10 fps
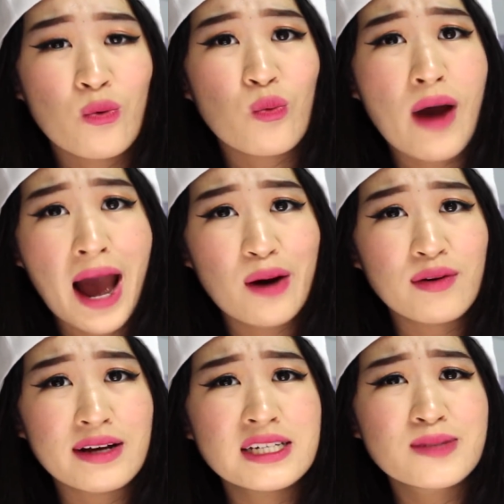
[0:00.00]

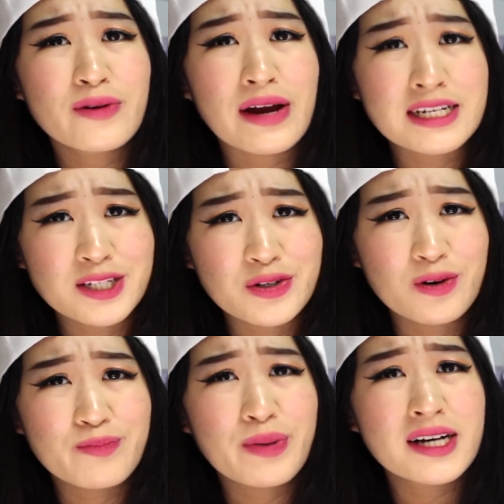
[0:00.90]
Wow,
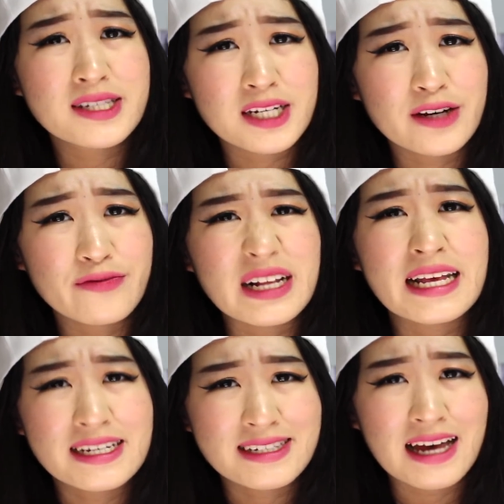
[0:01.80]
inspirational, positive.
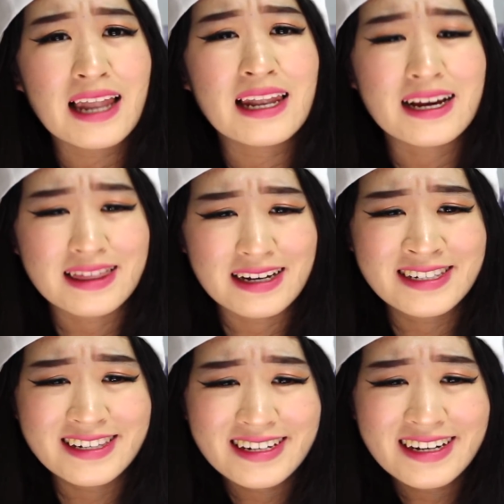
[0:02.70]
Yes, I like
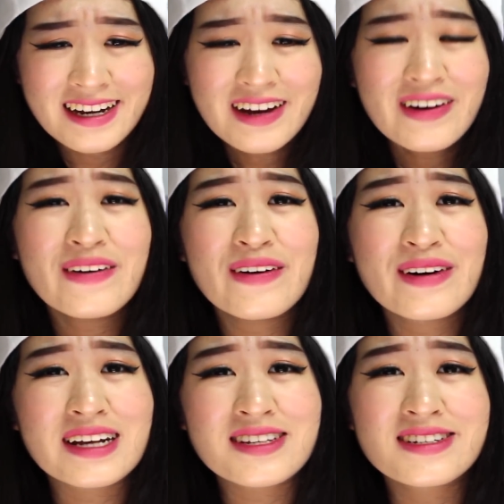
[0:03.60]
this.
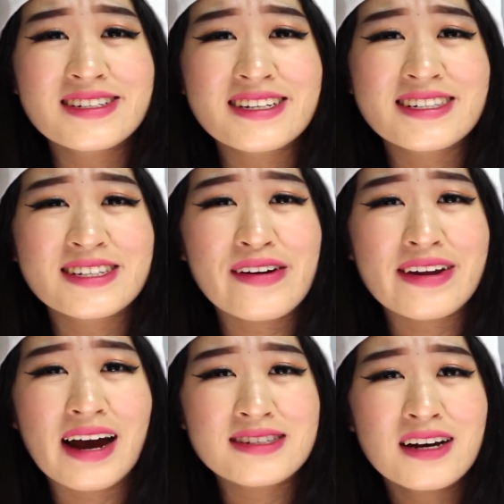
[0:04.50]
Oh, that's honestly so
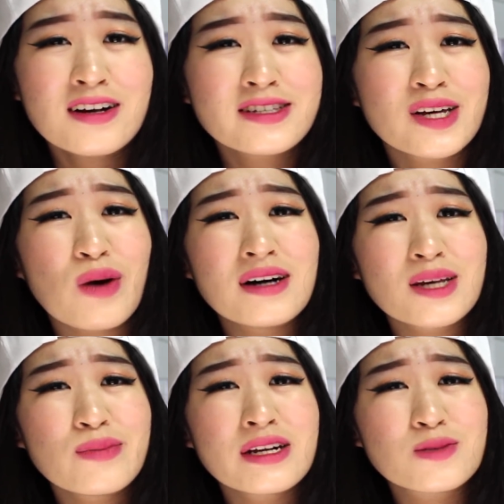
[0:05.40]
nice. So while
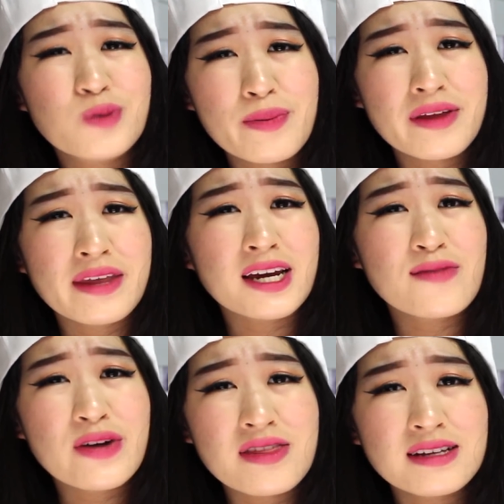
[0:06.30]
someone is pooping, they
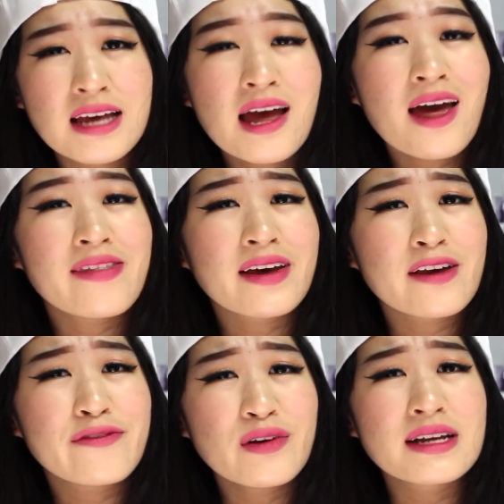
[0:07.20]
can read this and they
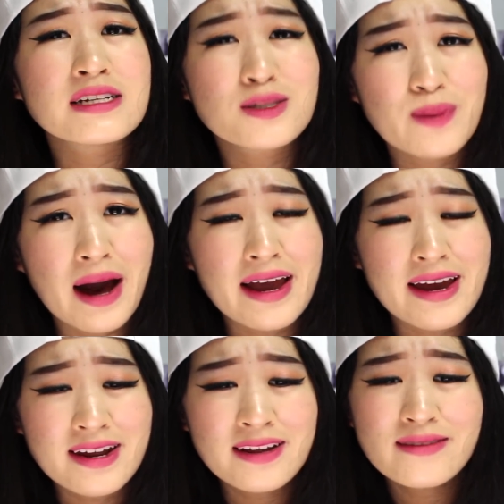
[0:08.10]
can feel
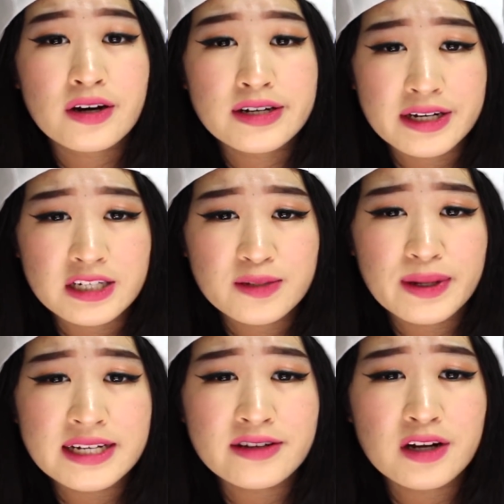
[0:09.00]
inspired. Notice,
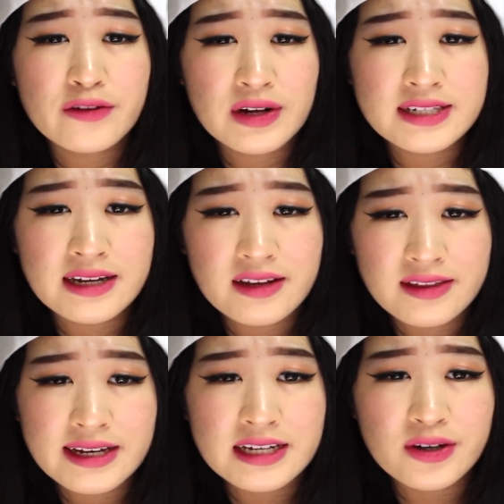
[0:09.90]
please do not flush
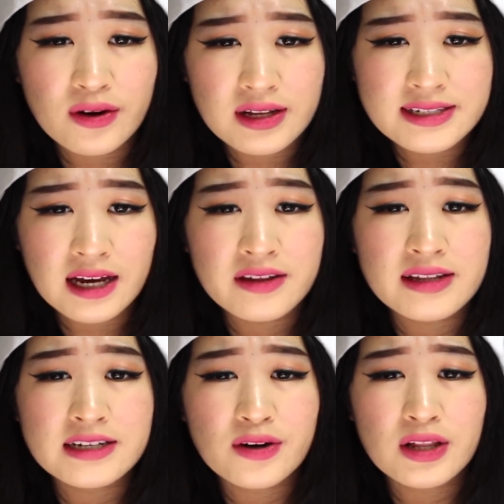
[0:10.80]
anything in toilets other
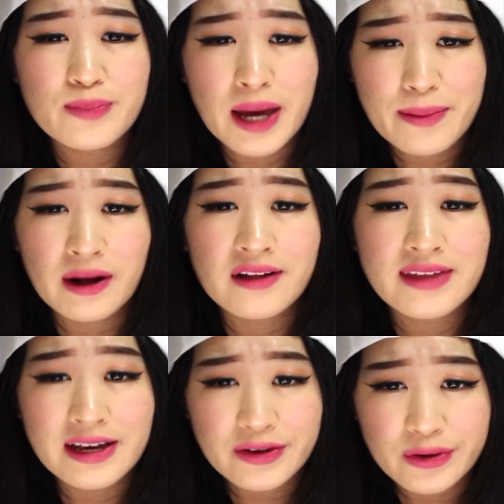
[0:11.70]
than toilet paper.
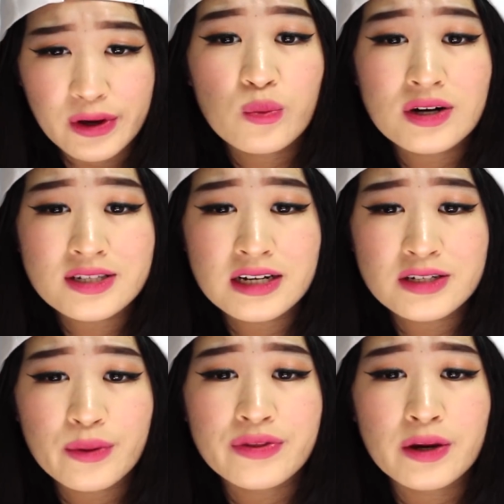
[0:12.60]
Thank you. What should I
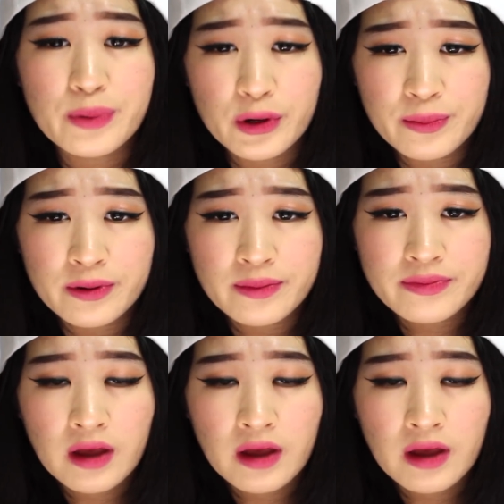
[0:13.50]
do with the poop?